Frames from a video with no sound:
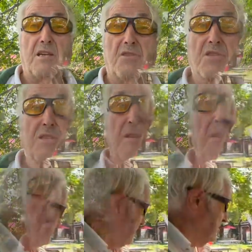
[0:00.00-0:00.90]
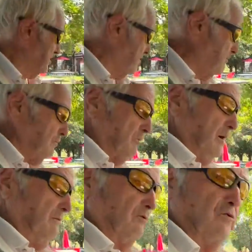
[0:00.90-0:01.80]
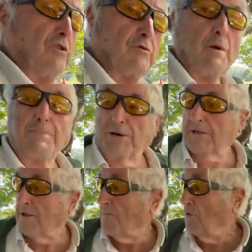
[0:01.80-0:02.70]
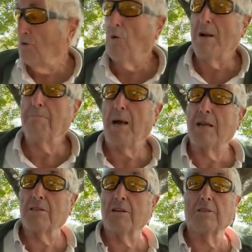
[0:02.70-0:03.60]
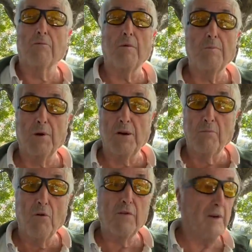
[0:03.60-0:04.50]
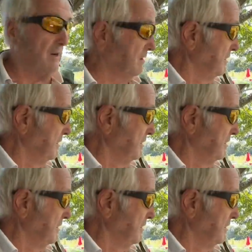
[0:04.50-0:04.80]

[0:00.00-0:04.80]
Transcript: What happens basically, first we pick them with the white baskets, and we bring them over here.